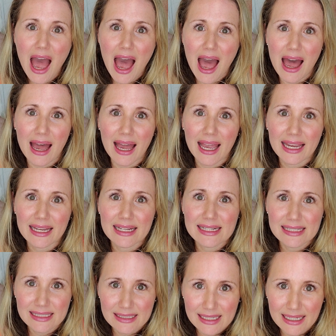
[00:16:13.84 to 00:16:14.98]
I
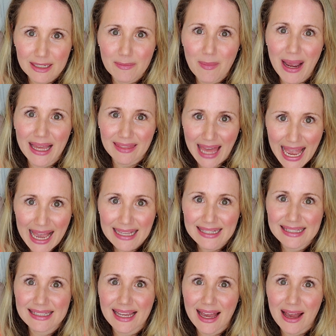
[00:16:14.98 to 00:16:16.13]
did my
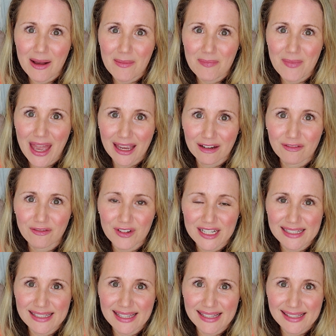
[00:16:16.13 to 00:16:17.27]
last egg
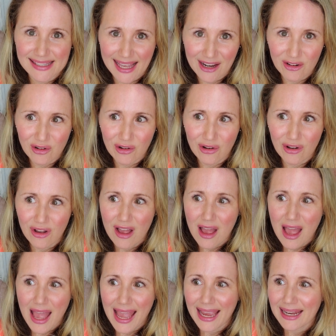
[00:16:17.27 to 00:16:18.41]
freeze cycle.
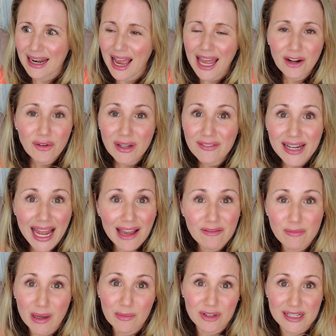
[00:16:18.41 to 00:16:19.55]
And I don't even have
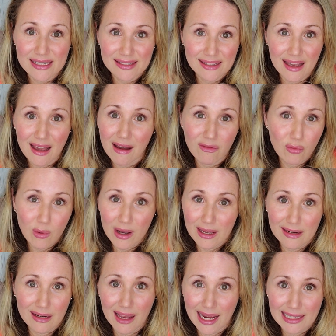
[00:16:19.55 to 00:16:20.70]
memories of what
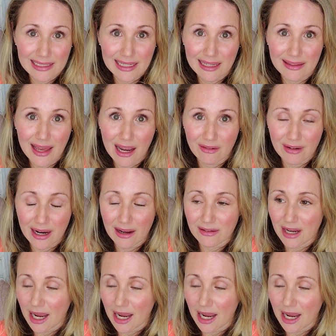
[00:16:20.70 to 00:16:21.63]
I did that round.